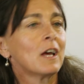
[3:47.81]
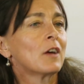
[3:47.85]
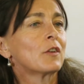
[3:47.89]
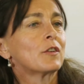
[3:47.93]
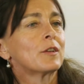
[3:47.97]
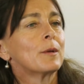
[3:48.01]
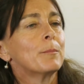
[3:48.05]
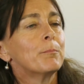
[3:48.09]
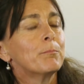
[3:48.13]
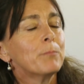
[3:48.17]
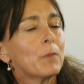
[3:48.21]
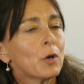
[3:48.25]

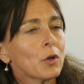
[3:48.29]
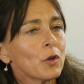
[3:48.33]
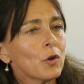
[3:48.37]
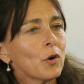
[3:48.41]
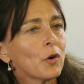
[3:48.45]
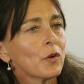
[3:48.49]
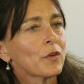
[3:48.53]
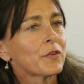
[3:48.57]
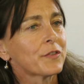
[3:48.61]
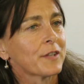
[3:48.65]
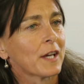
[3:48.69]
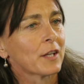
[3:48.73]
The
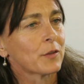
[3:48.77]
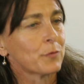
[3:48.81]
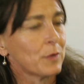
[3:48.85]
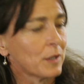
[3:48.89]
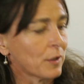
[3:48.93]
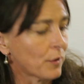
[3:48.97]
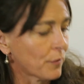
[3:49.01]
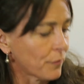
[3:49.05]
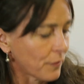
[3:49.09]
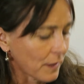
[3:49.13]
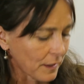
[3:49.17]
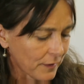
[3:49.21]

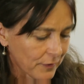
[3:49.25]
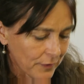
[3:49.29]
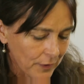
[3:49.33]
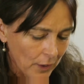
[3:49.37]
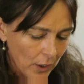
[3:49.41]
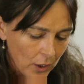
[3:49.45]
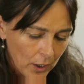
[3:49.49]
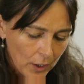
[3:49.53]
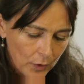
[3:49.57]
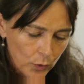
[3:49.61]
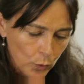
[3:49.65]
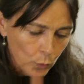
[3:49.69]
monounsaturated fats
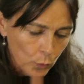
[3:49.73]
are the